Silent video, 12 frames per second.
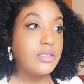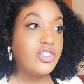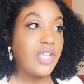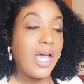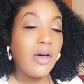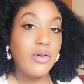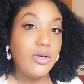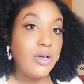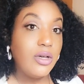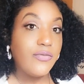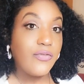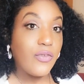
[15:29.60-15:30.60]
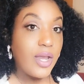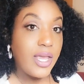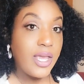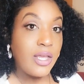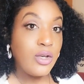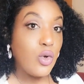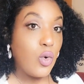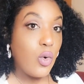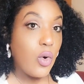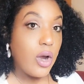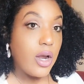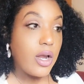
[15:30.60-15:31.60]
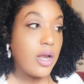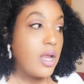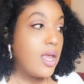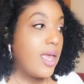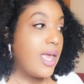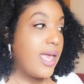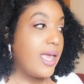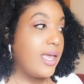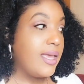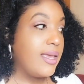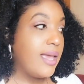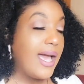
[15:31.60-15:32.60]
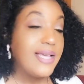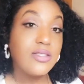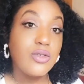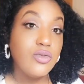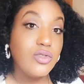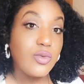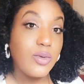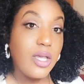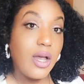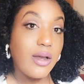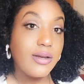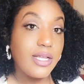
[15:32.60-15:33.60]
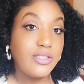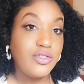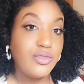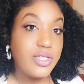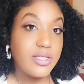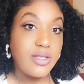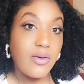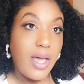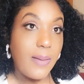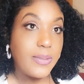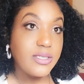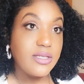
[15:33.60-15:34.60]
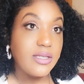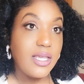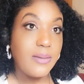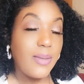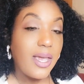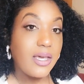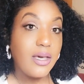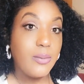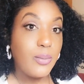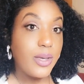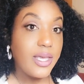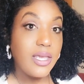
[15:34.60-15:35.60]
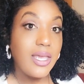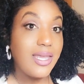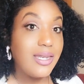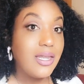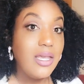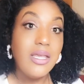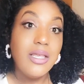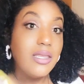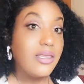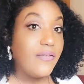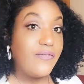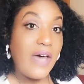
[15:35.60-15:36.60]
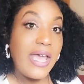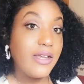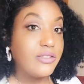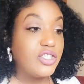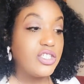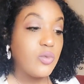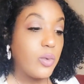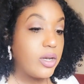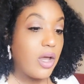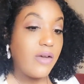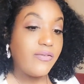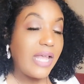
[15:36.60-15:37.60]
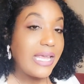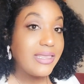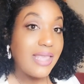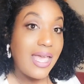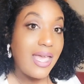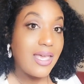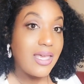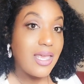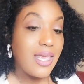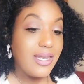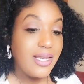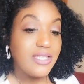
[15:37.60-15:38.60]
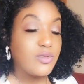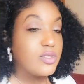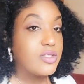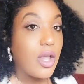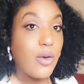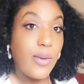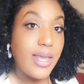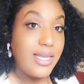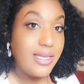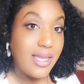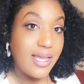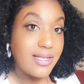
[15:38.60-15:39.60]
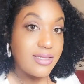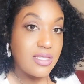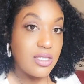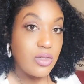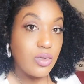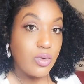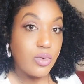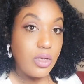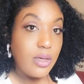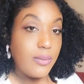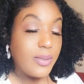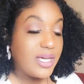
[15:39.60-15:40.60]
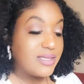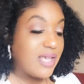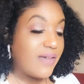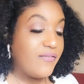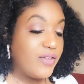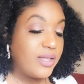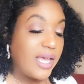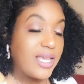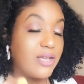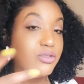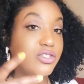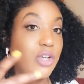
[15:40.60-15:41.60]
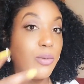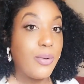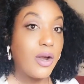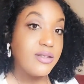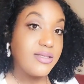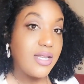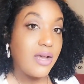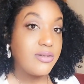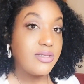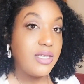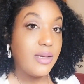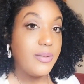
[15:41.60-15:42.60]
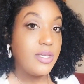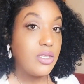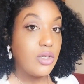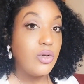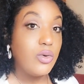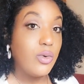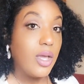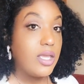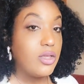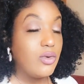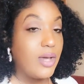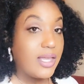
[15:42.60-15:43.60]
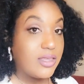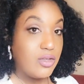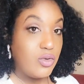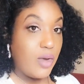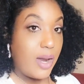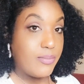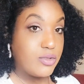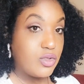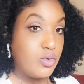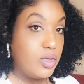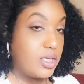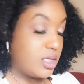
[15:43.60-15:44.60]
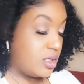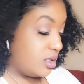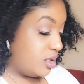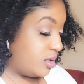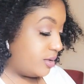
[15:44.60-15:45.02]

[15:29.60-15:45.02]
childhood friend, or a high school sweetheart that you just so happen to link back up with, and the fire just went off like that, and this was already dead to you, because I feel like it was your person that was dubbing you, and you got the new opportunity.